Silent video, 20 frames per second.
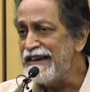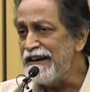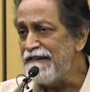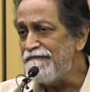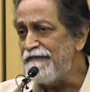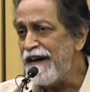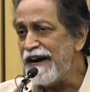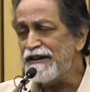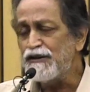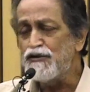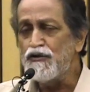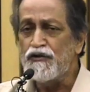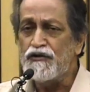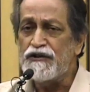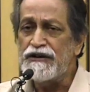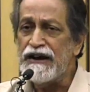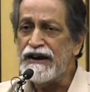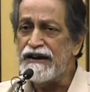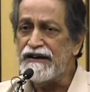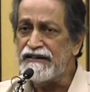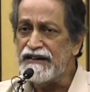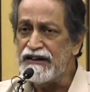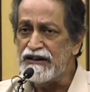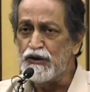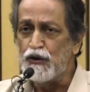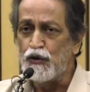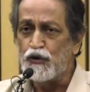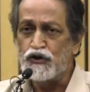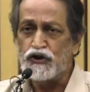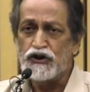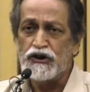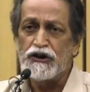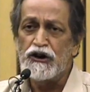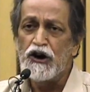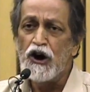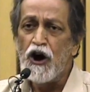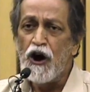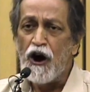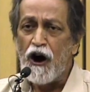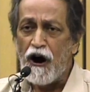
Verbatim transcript: in fact, to create the notion